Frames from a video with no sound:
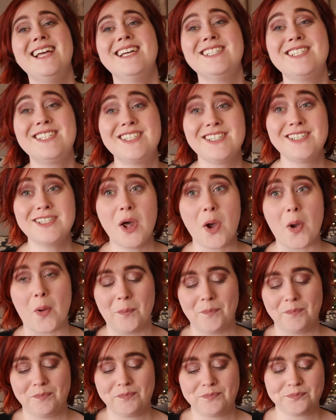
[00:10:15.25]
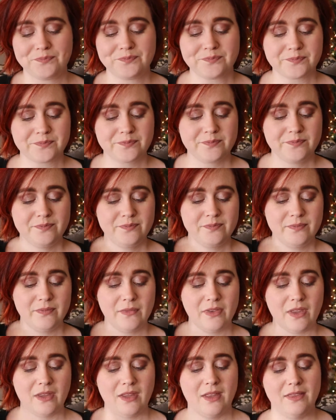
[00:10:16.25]
So,
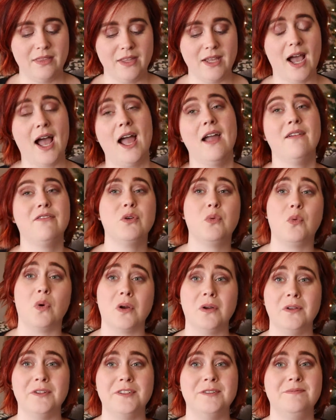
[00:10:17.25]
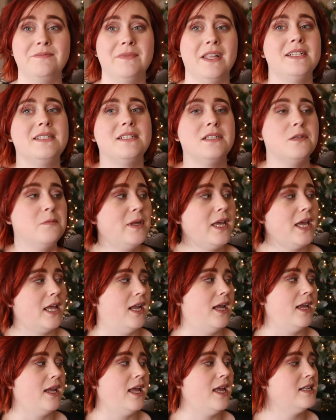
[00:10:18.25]
The Eye of the World. It's the
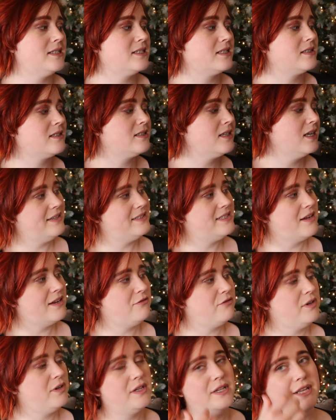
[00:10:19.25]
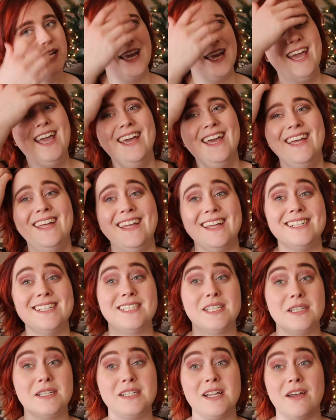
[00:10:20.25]
beginning. It
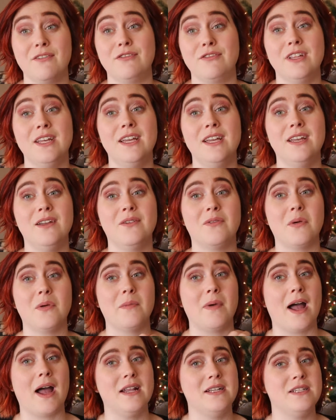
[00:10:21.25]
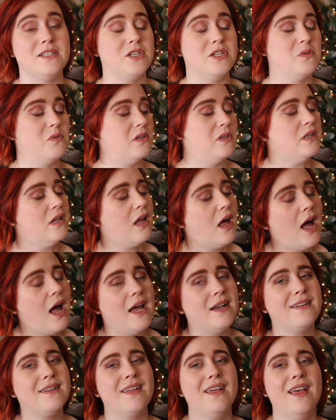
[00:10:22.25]
definitely reminds you a
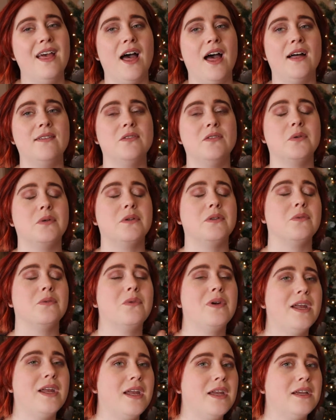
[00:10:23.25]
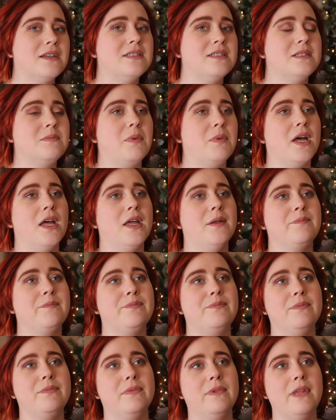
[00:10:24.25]
lot of Lord of the Rings, but
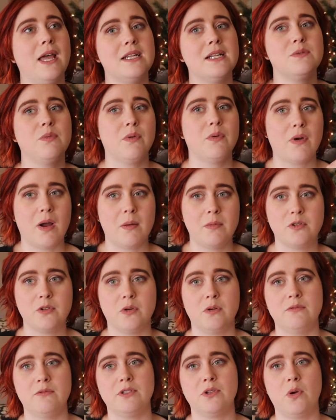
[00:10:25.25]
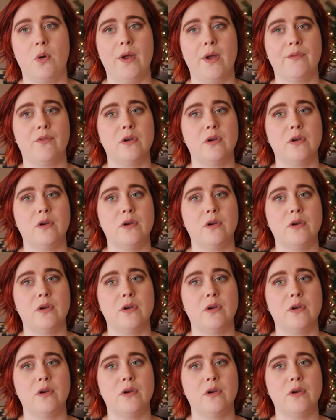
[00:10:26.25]
that's what Robert Dorn was going